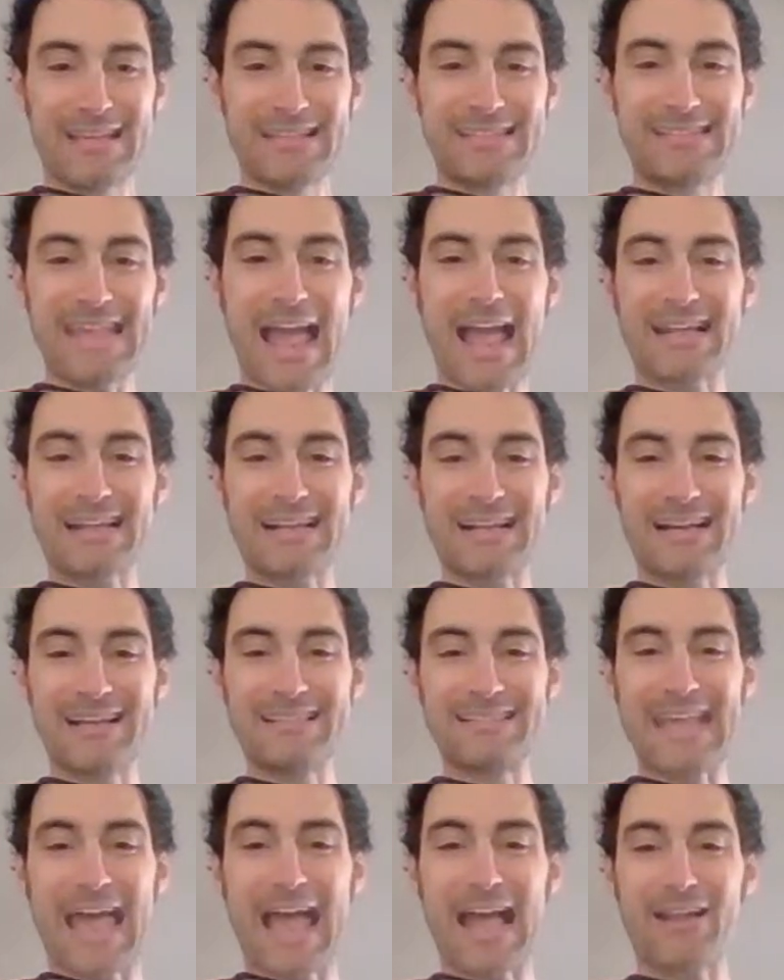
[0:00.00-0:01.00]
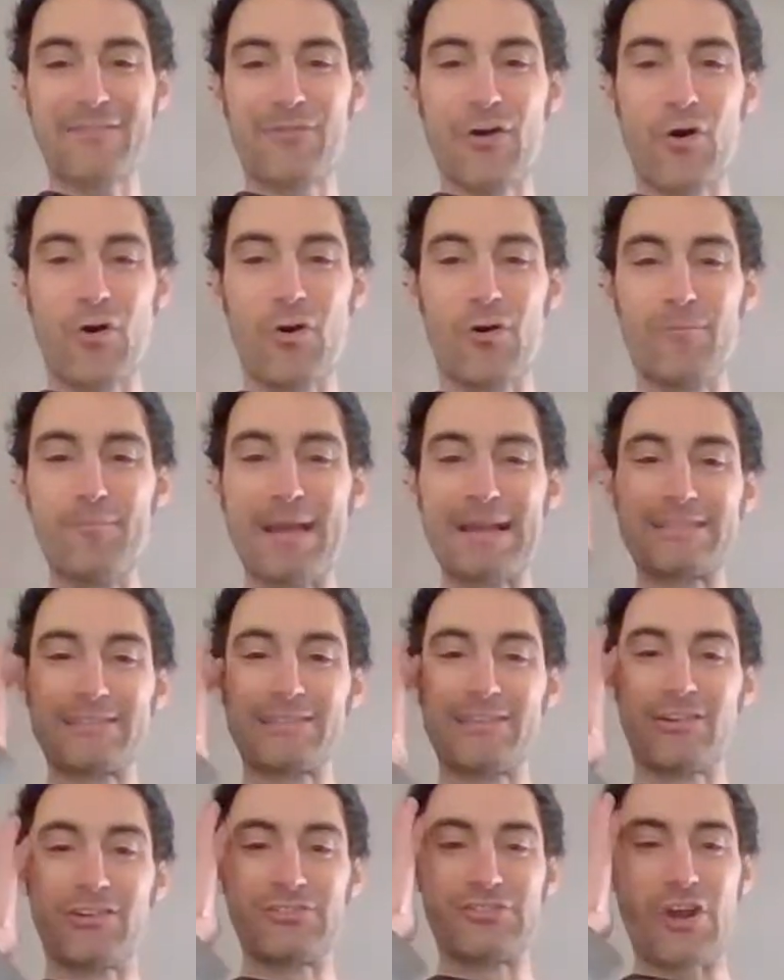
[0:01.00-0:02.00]
Zach Bowl makes a
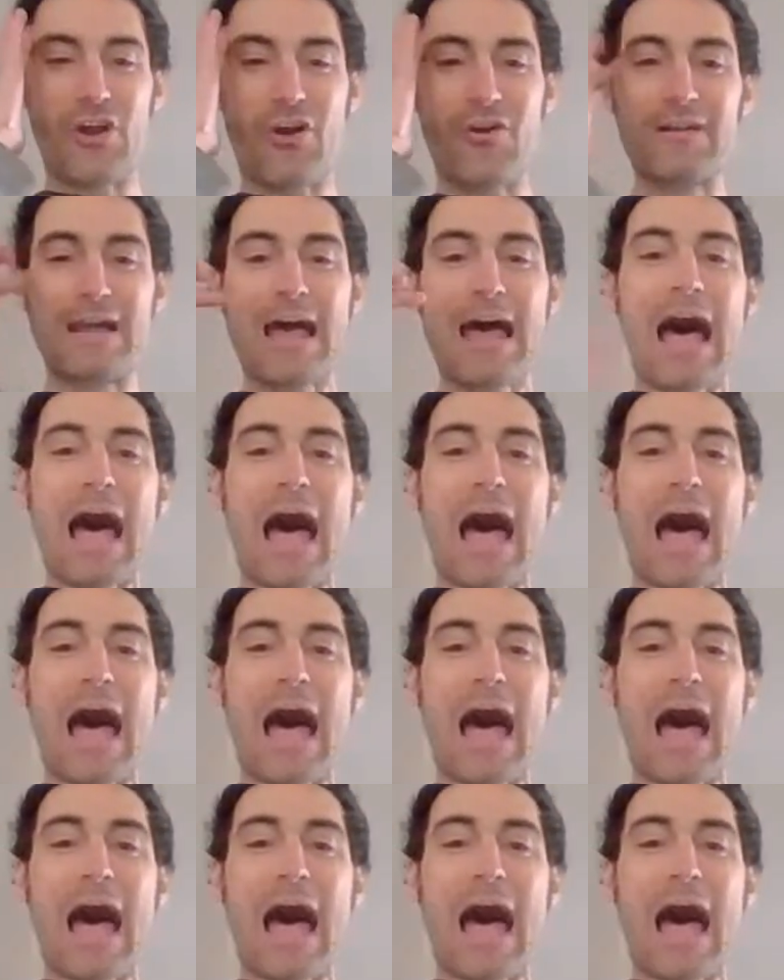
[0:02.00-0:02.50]
little joke.